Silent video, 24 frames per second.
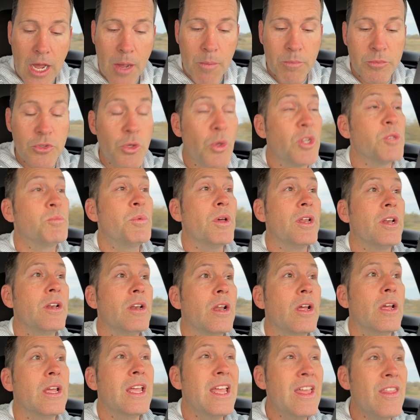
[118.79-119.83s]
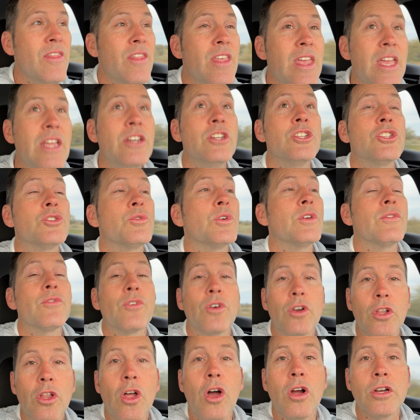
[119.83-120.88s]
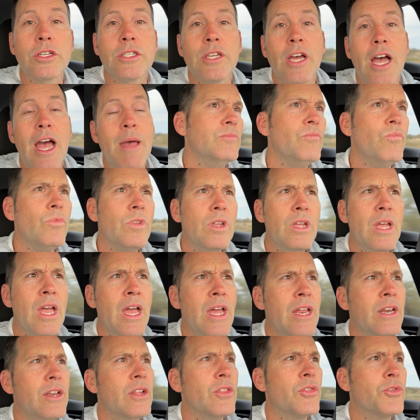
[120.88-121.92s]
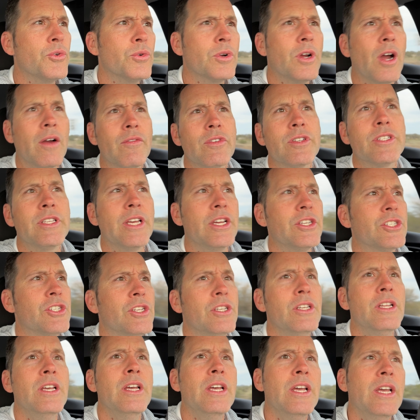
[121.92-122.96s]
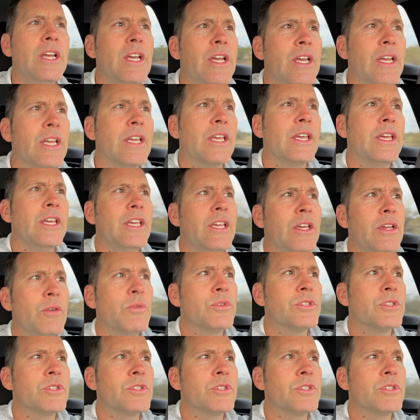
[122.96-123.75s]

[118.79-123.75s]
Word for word: So he's been in the industry for a long time, and through conversation, he was